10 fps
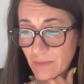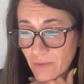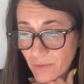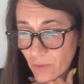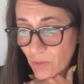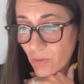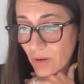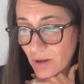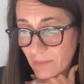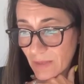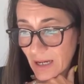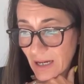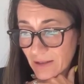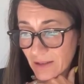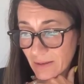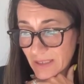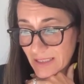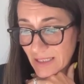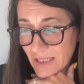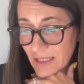for
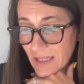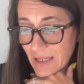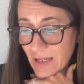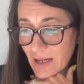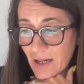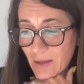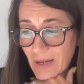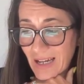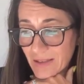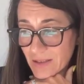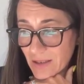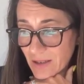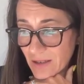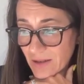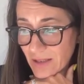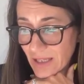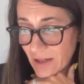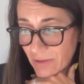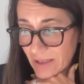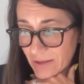anonymity and the
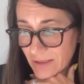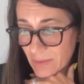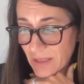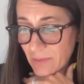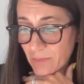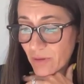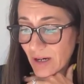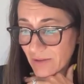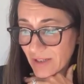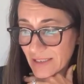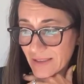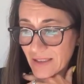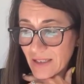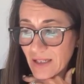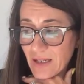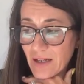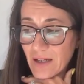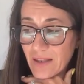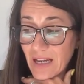hearing to be in private. The